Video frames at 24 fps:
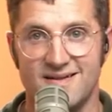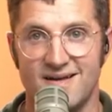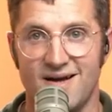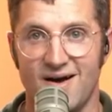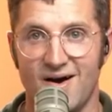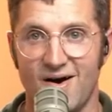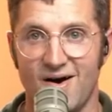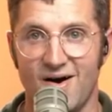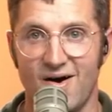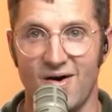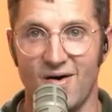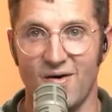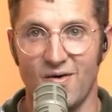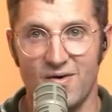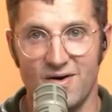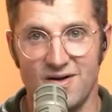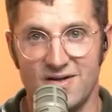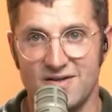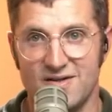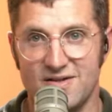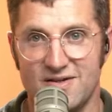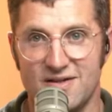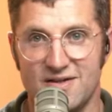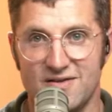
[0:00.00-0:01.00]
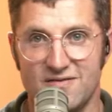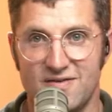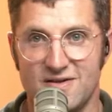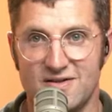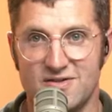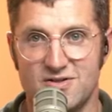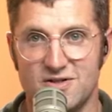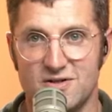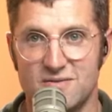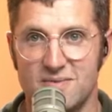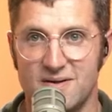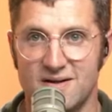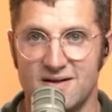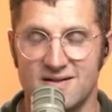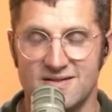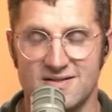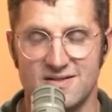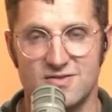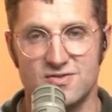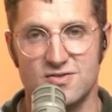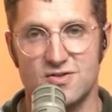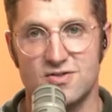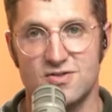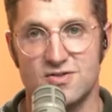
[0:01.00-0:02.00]
uh, or into the adventure because
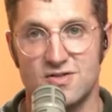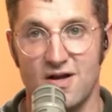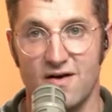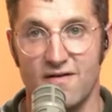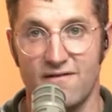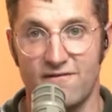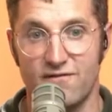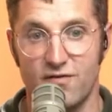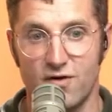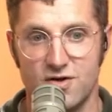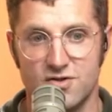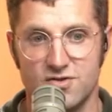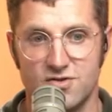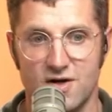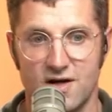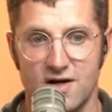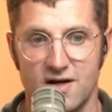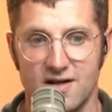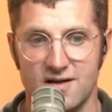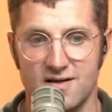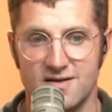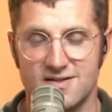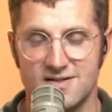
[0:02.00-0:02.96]
it's just frustrating.